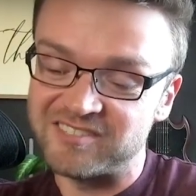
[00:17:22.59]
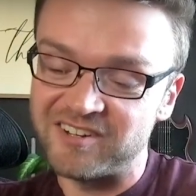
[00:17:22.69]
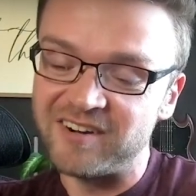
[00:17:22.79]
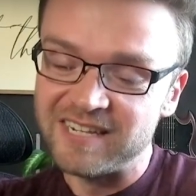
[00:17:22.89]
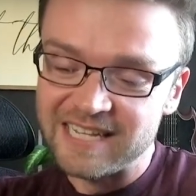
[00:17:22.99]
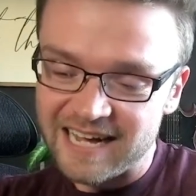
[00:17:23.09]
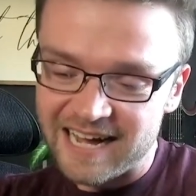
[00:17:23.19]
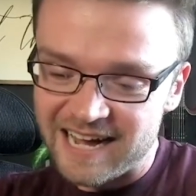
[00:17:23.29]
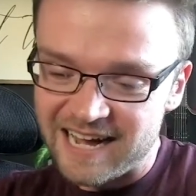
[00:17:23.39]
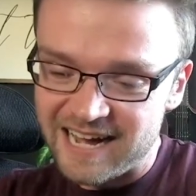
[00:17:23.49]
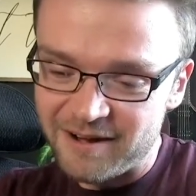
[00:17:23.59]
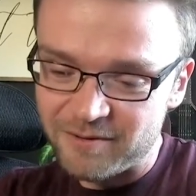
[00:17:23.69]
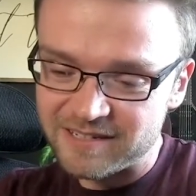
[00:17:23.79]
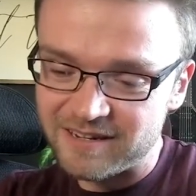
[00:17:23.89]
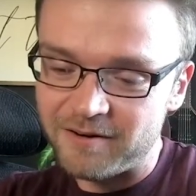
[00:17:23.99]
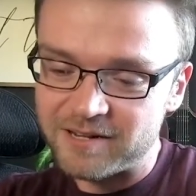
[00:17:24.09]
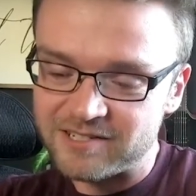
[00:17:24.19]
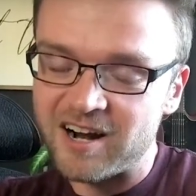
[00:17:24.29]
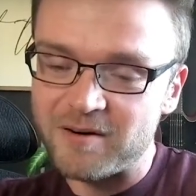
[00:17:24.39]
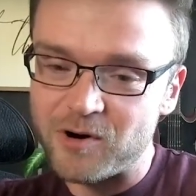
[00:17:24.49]
So, uh, I want to, I want to
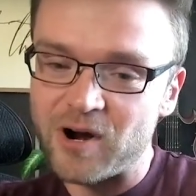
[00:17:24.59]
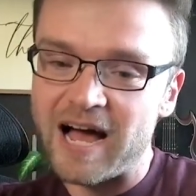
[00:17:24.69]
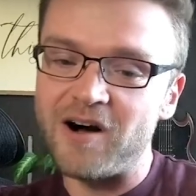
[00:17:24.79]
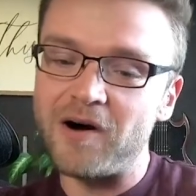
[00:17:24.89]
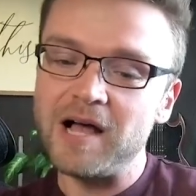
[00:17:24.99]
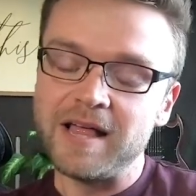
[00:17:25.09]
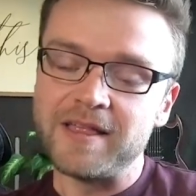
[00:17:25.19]
talk about how